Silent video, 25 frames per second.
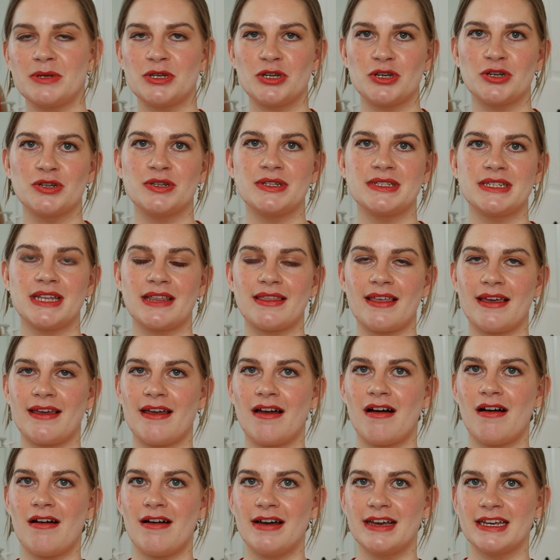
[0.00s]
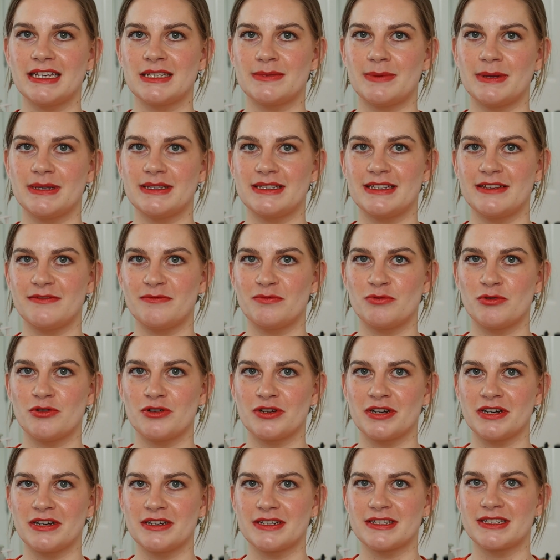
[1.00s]
because they are expensive
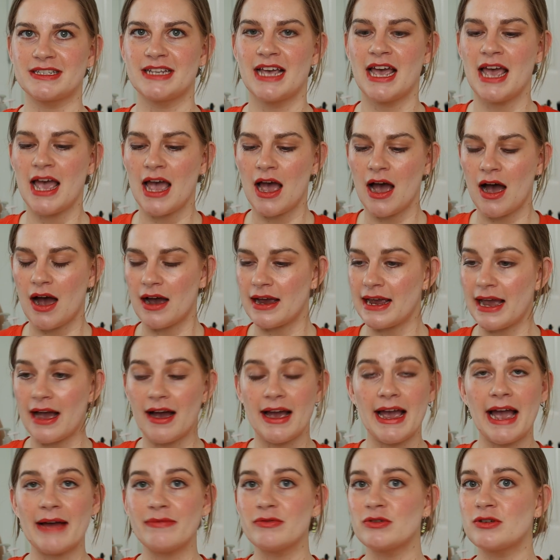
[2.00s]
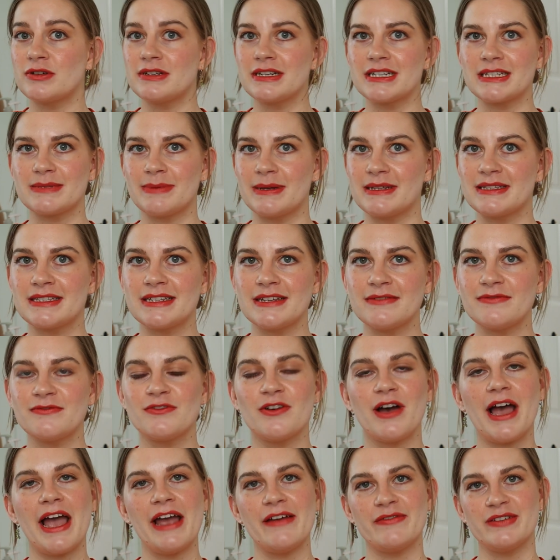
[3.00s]
products. I haven't got expensive
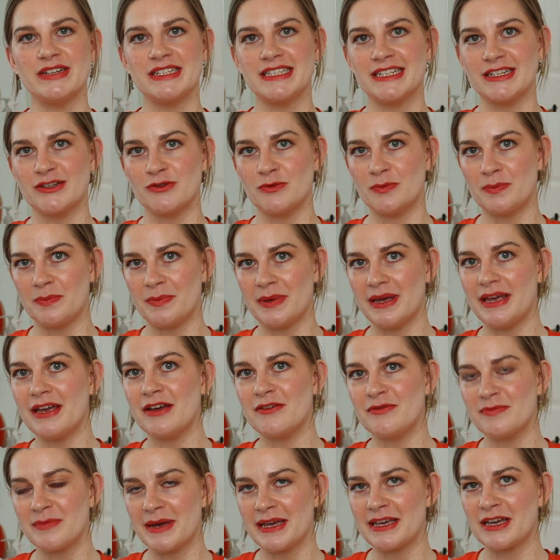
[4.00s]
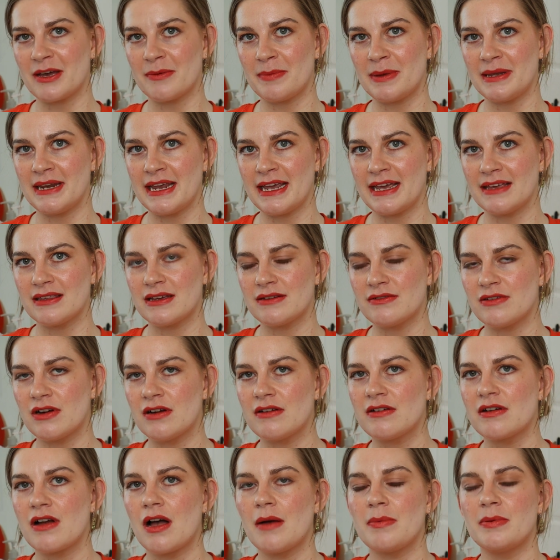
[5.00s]
for every single bit of makeup in here. There
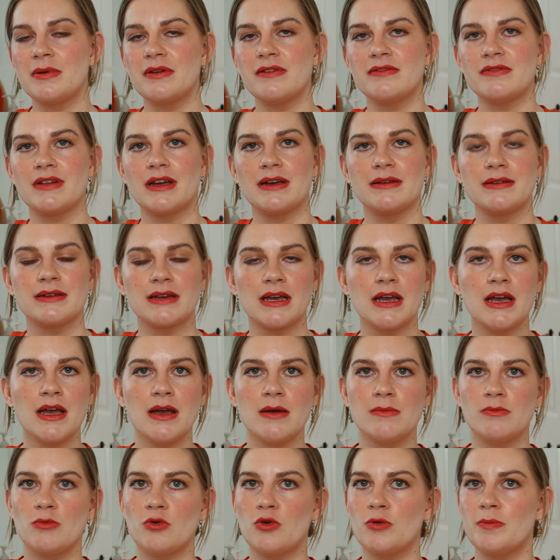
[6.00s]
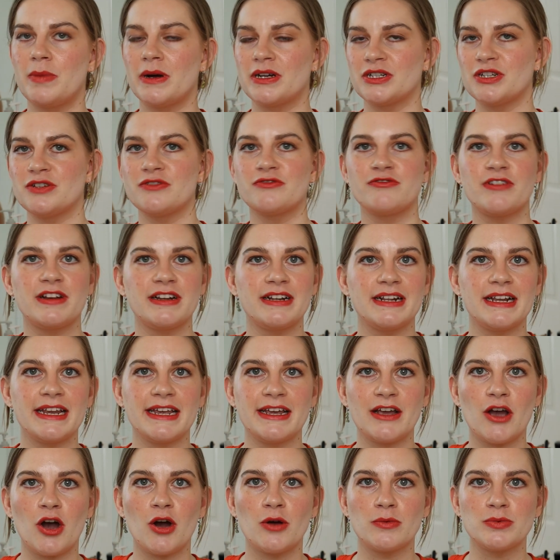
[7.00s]
are a couple of like more budget
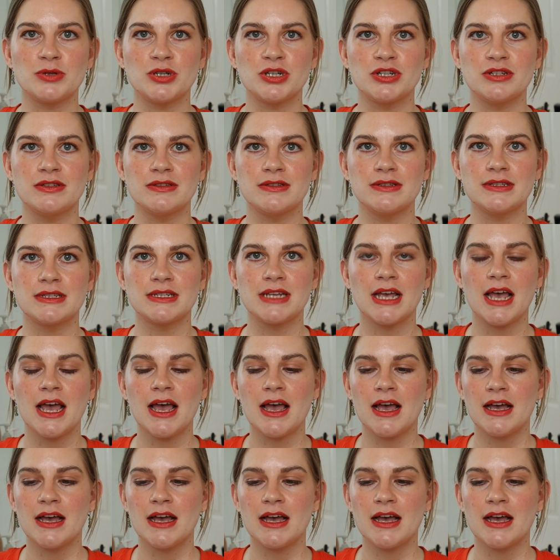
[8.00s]
friendly options.